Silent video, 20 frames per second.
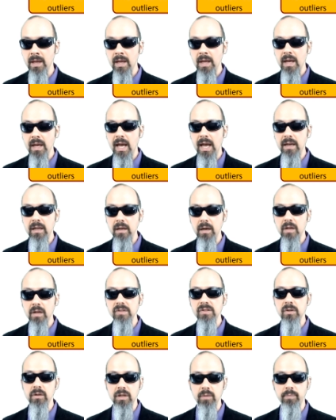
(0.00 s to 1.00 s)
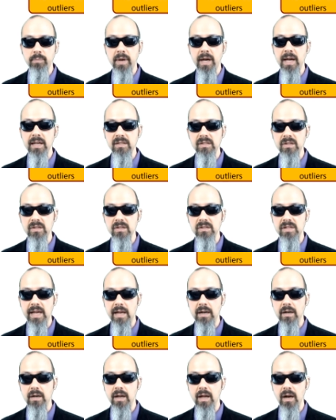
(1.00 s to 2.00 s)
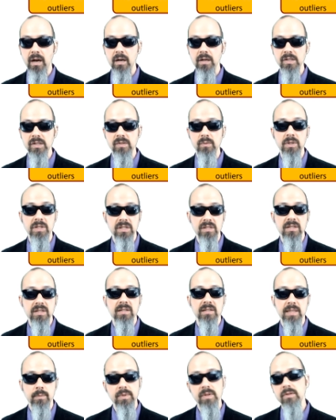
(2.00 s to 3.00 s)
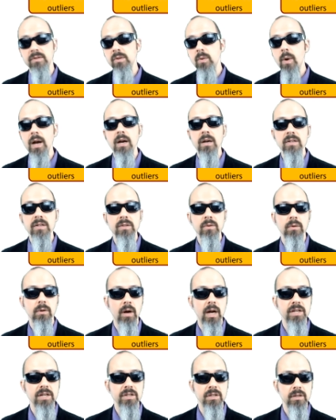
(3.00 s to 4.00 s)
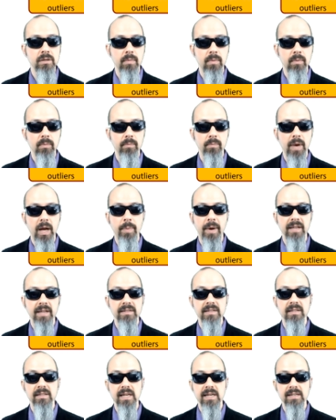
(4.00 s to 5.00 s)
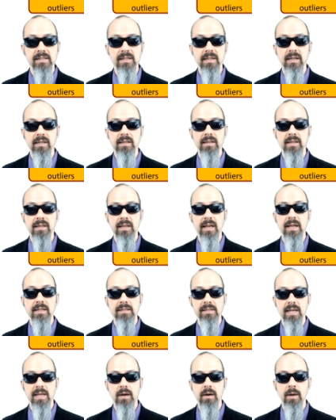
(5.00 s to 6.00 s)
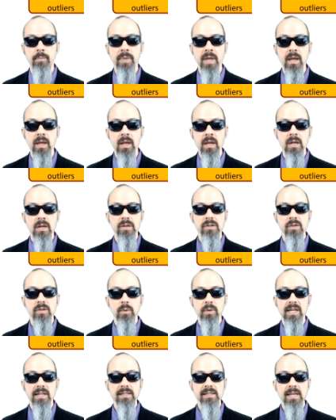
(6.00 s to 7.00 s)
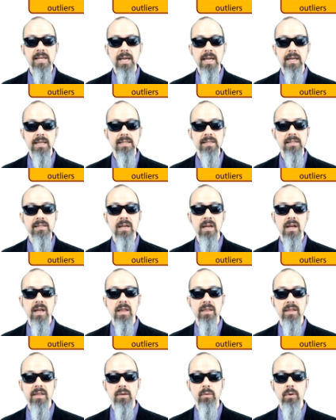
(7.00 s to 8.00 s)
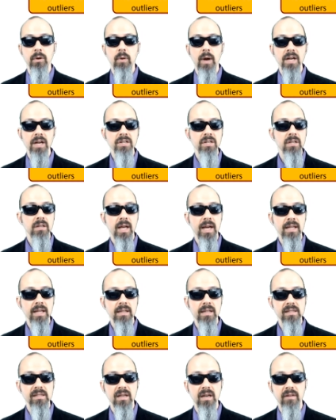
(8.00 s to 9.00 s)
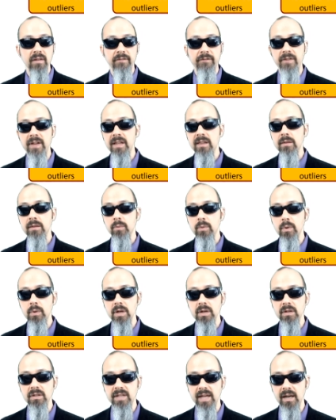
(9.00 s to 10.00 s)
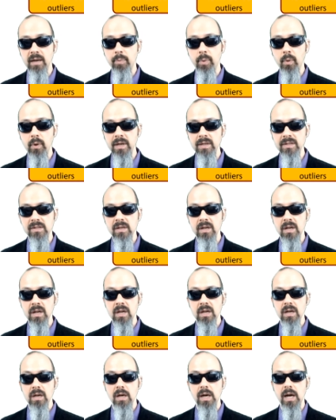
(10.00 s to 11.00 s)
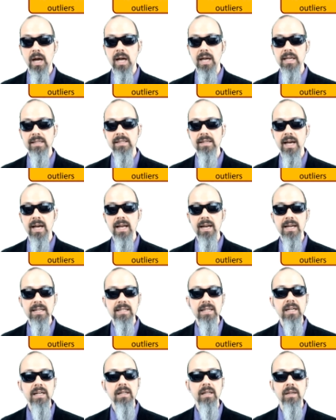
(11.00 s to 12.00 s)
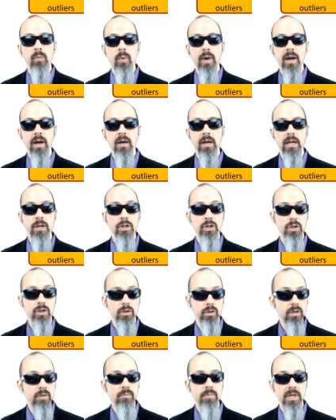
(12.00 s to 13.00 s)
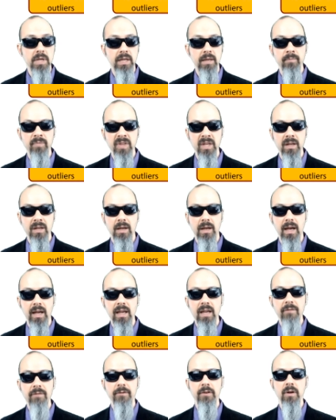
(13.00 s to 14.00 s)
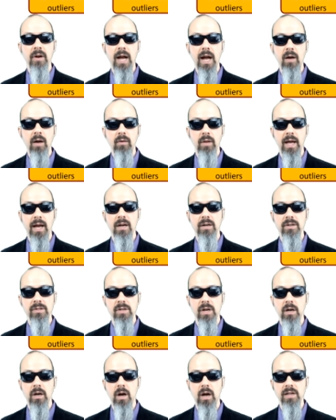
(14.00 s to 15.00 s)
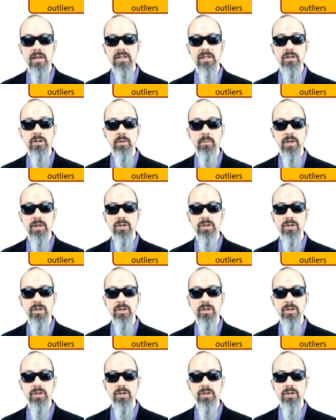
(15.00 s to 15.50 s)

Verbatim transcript: And it also could bias your standard errors, which is the sums of squares, the regression hypothesis testing, etc. So what that's saying is the regression line that's going to fit through your data points uh, is not ideally where it should be uh, if your outliers are causing too much